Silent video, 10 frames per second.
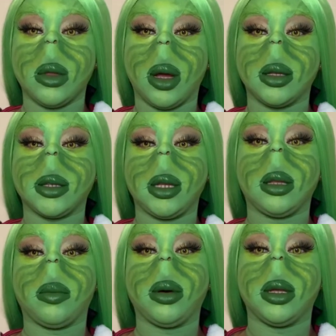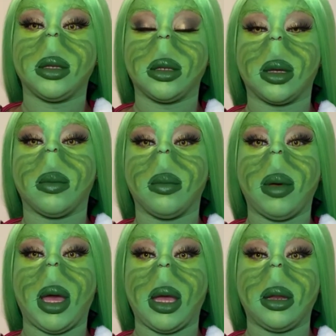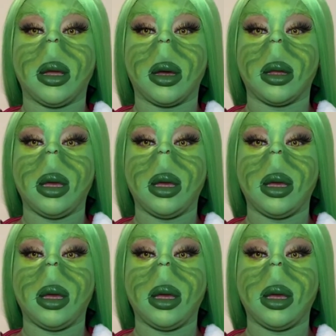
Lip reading: I just need to put some paint down